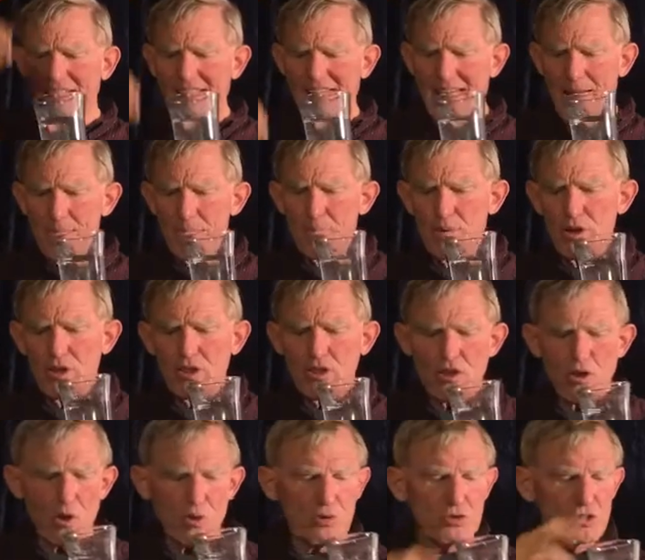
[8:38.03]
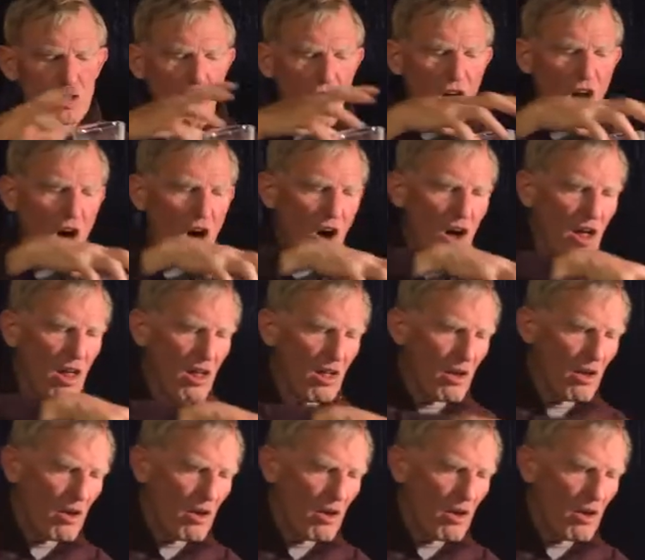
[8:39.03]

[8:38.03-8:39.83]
and put those all